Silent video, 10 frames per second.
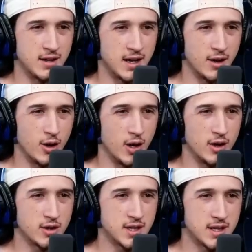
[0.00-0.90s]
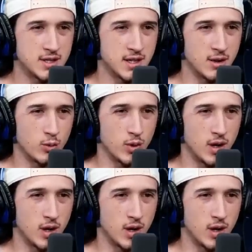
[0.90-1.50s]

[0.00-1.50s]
I don't know. It looks like it's like a.